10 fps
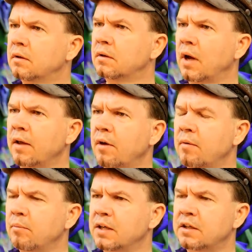I
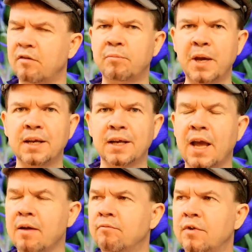thought my self-pity
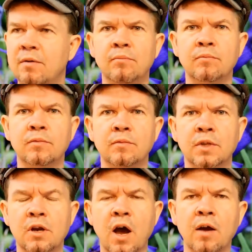came from
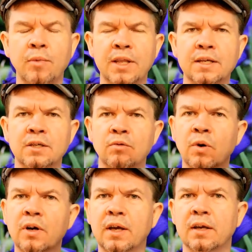the dogma that isn't
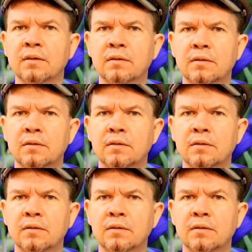working.